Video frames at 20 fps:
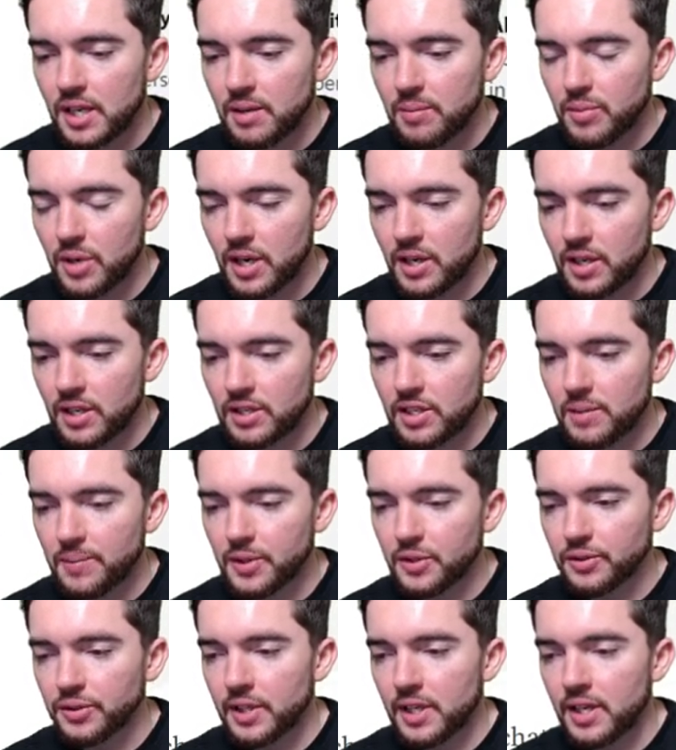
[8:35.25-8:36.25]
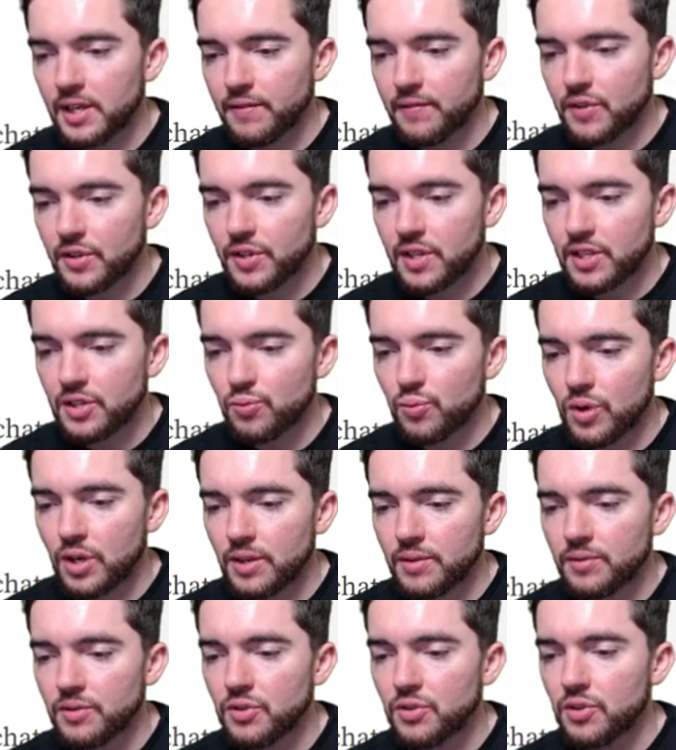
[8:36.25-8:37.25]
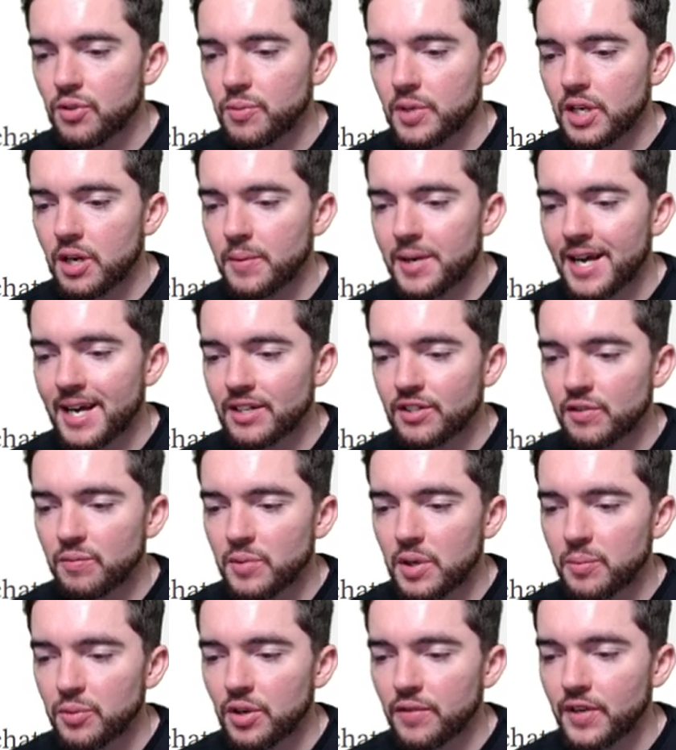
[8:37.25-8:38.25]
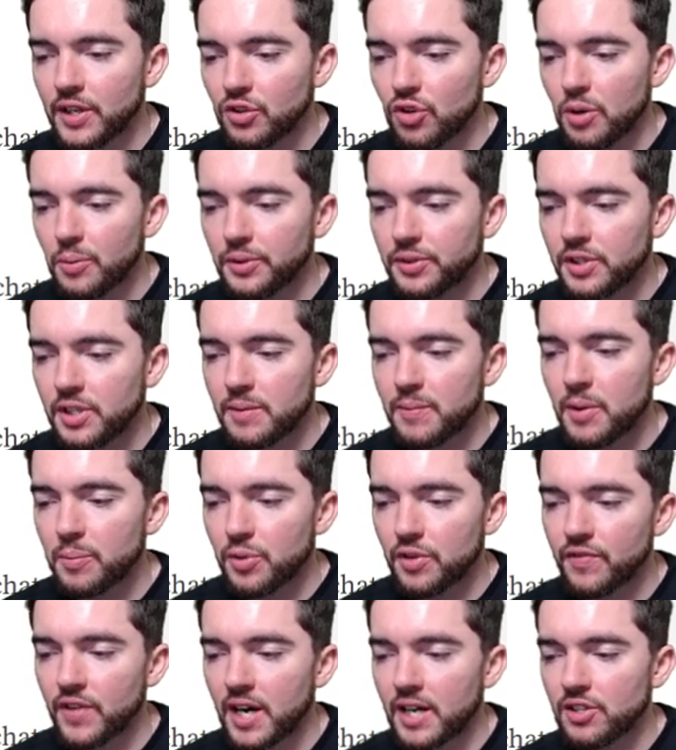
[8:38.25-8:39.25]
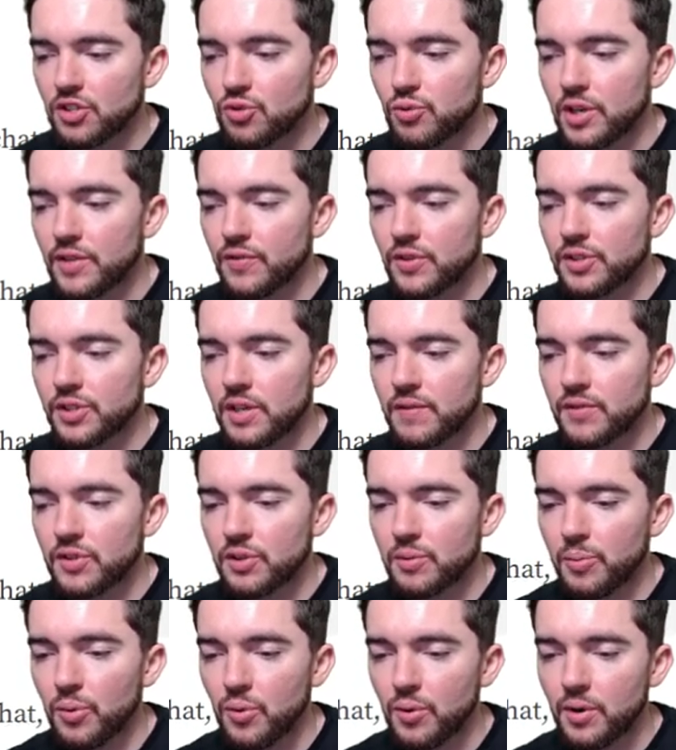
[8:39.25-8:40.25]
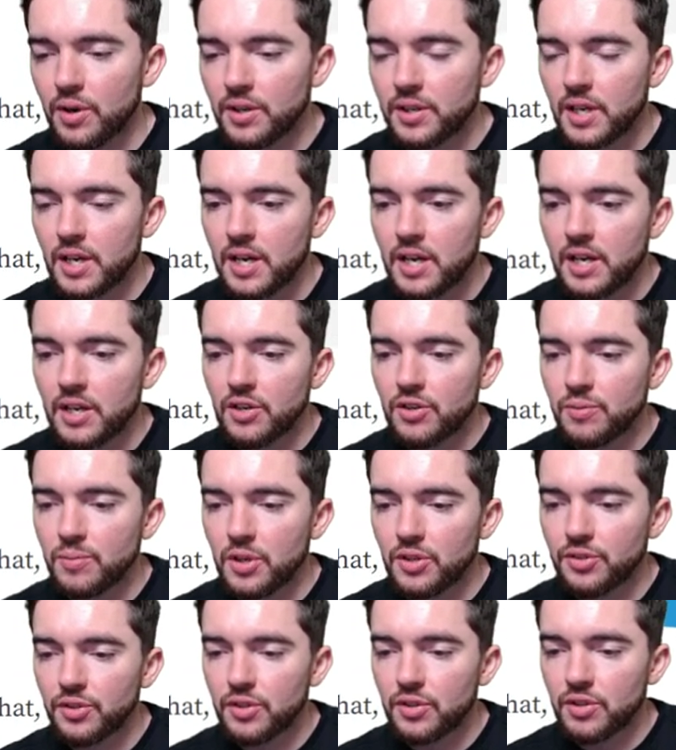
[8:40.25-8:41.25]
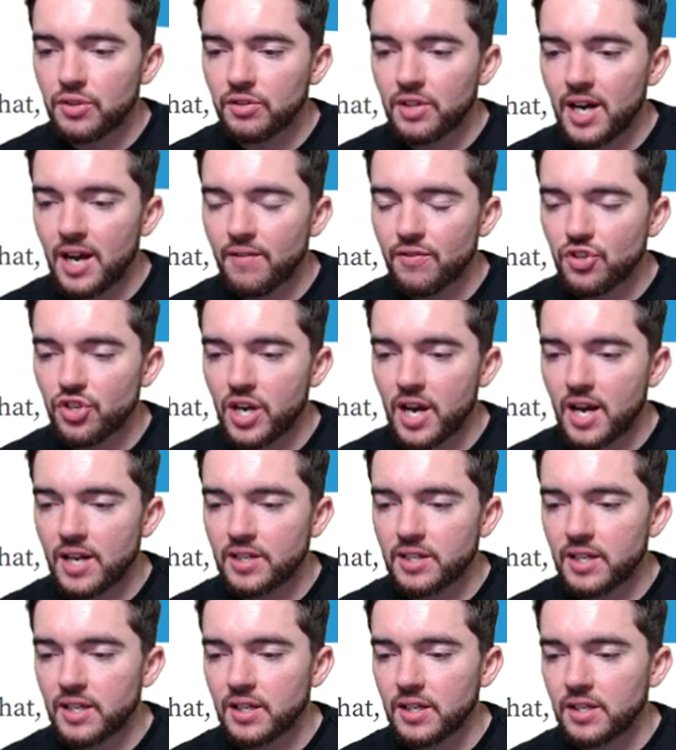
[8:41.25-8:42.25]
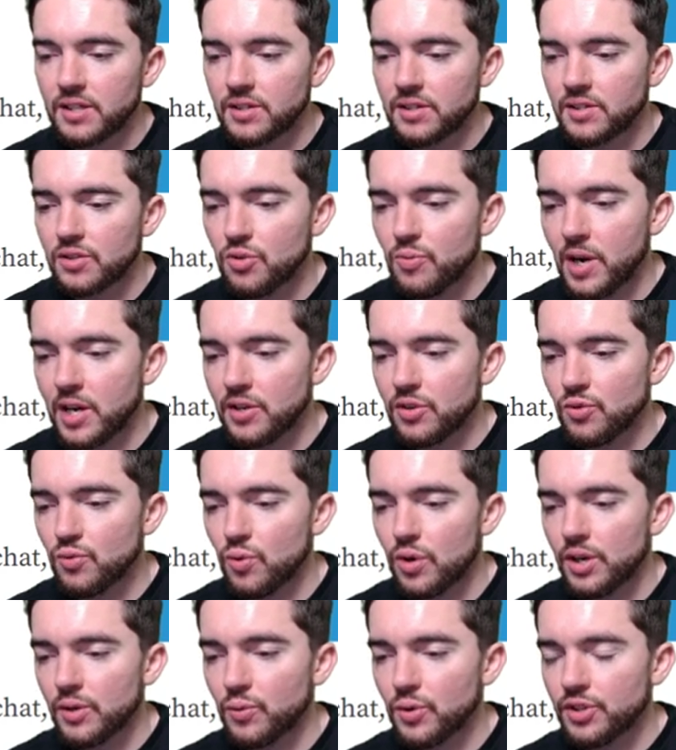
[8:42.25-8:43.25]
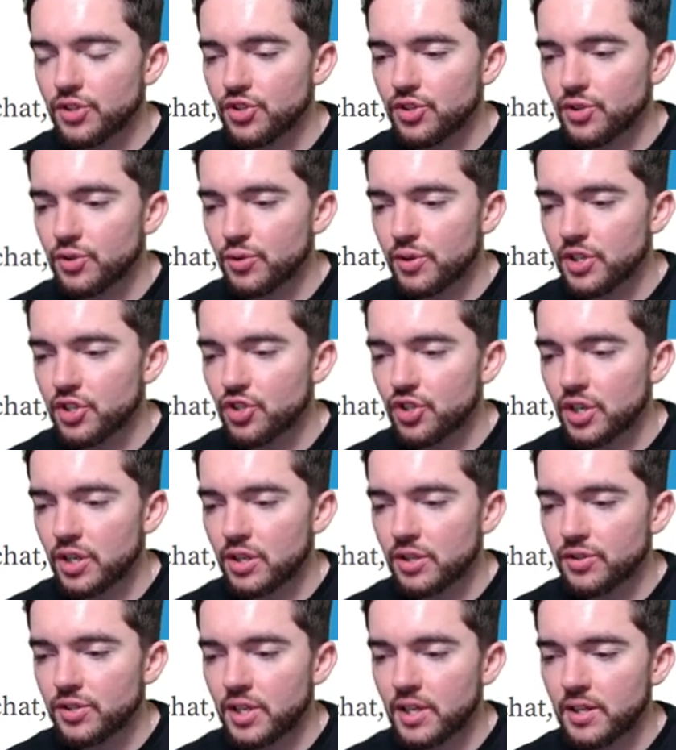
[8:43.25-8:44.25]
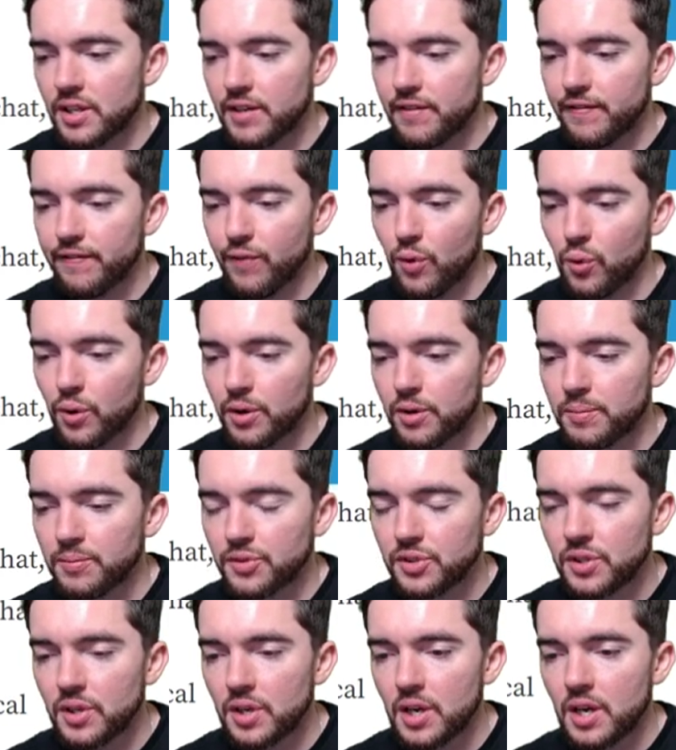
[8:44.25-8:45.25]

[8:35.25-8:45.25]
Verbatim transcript: But a typical day for this one, you'll become an active member of a global team that provides 24-7 support. You're mostly doing live chat tickets. You might do one-on-one screen shares and then forums.